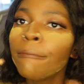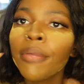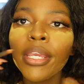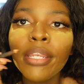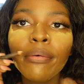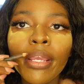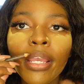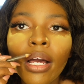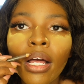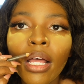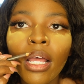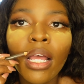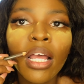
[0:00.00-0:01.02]
Anyway,
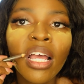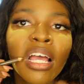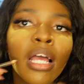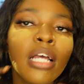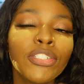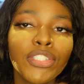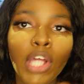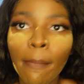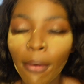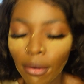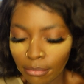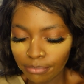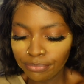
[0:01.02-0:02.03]
y'all. So,
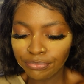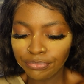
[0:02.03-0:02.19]
boom.